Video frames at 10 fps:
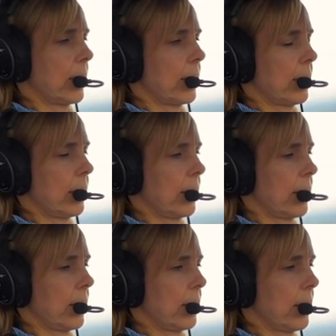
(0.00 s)

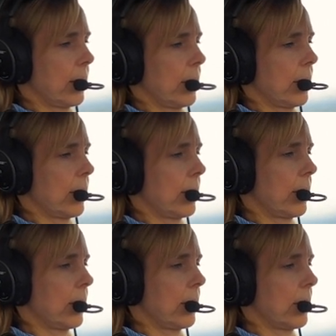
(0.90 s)

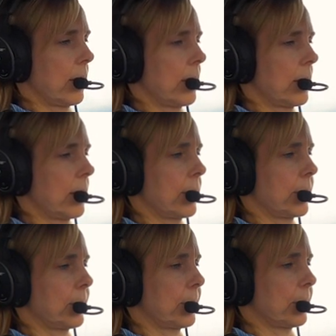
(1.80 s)

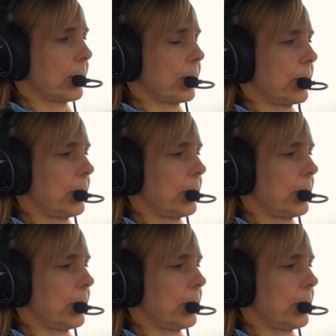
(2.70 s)
No words are spoken by the person on screen.